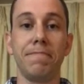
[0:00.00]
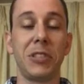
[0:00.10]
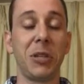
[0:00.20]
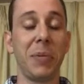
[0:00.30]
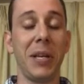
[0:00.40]

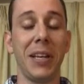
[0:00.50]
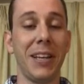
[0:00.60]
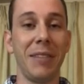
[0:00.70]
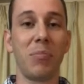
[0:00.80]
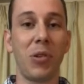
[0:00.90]
Should be
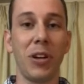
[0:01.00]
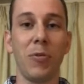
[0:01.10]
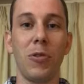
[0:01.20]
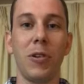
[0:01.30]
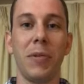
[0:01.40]
pretty
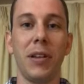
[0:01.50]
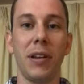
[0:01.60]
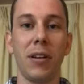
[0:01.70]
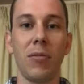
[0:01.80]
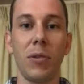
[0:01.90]
warm in
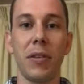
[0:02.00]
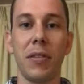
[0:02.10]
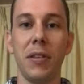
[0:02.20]
there with